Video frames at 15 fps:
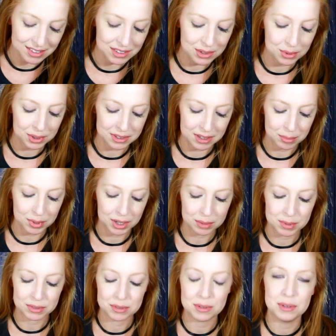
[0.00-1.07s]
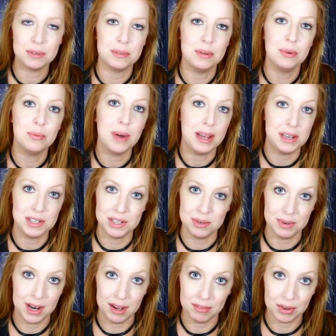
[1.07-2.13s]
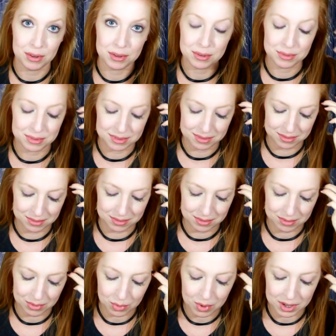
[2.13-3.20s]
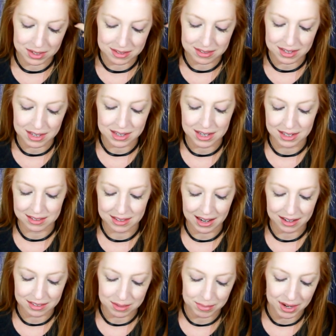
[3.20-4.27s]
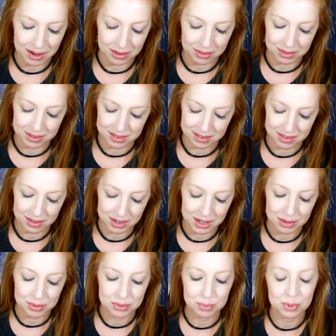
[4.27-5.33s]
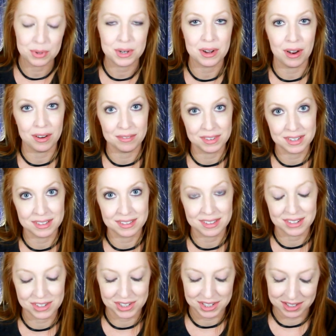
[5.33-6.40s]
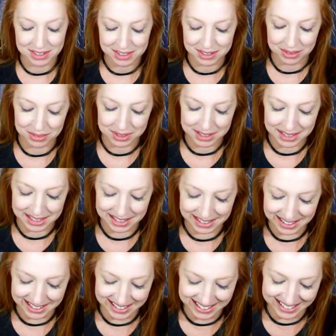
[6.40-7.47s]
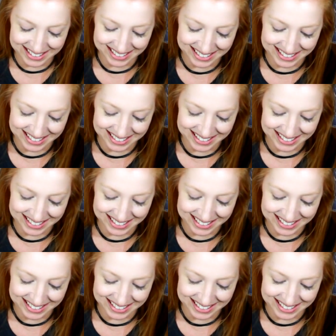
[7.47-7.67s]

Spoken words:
And she works at Blockbuster. There's no way she would have all those ones in the exact amount. It was pretty obvious that she had stolen it.